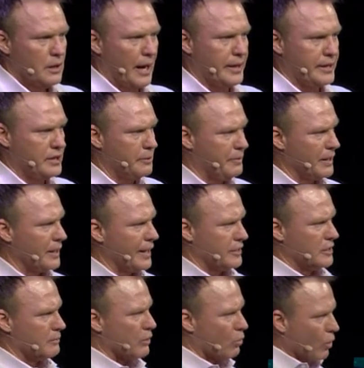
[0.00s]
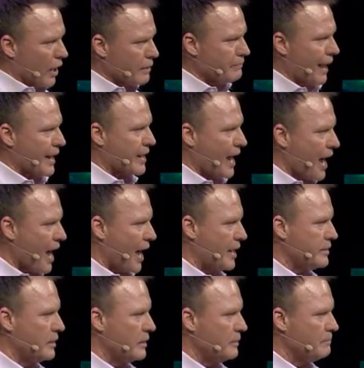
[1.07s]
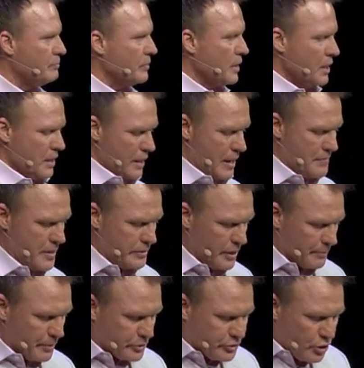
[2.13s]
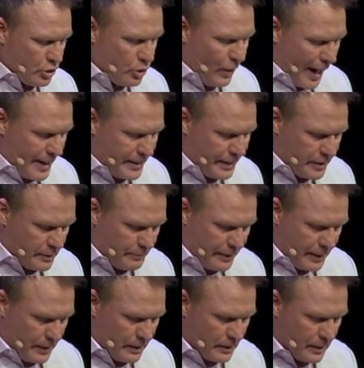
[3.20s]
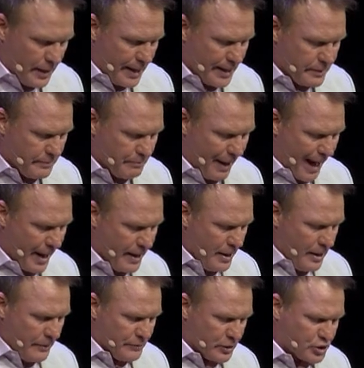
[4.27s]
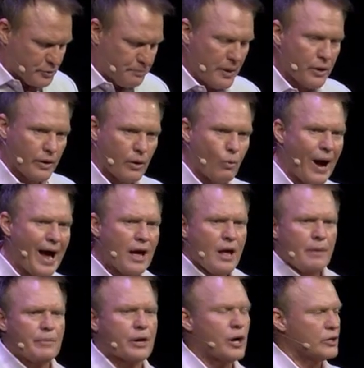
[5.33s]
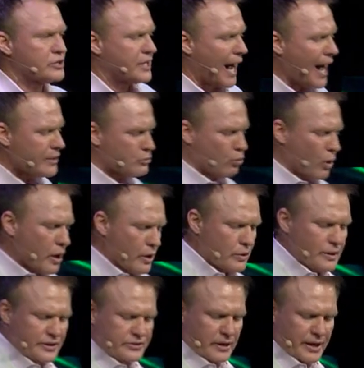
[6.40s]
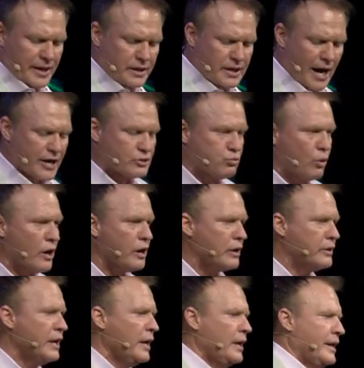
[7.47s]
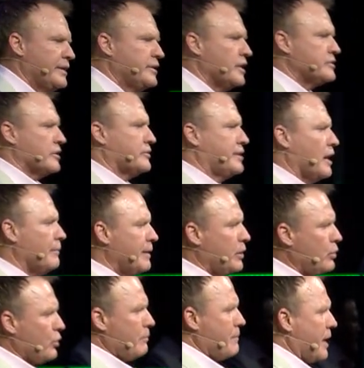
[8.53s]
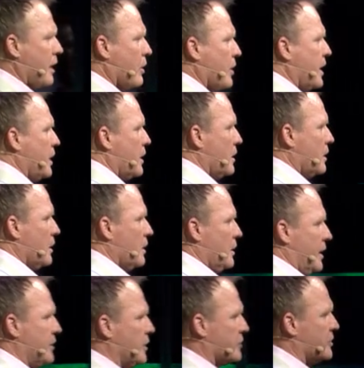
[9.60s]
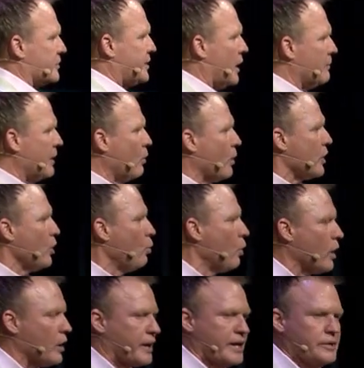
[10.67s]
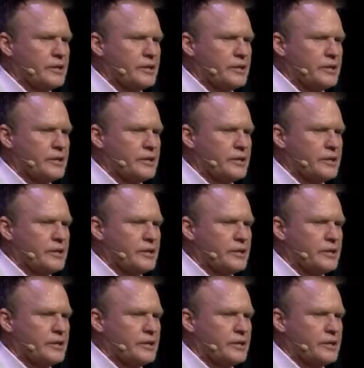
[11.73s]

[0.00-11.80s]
I need to be led, number one, by God. And then number two, I need to be led by the Spirit. Why? Because God's word, listen, in God's word, it doesn't tell me who to marry. It doesn't tell me where to work.